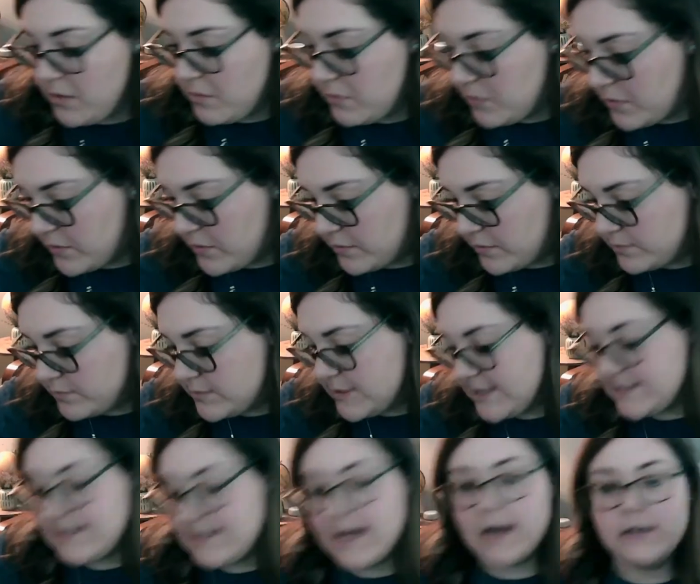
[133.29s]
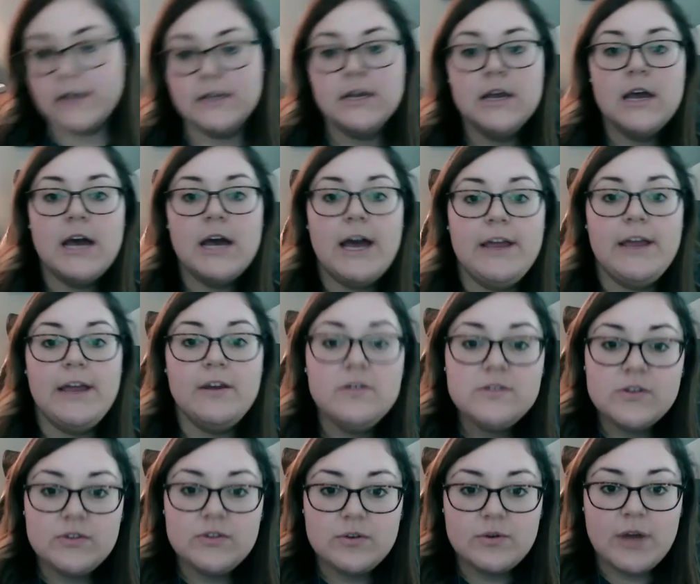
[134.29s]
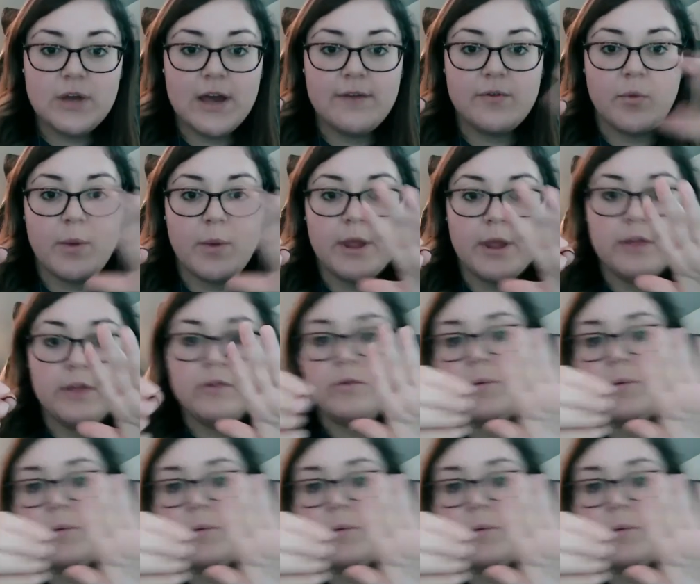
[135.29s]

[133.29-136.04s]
We'll test that. I also don't have a regular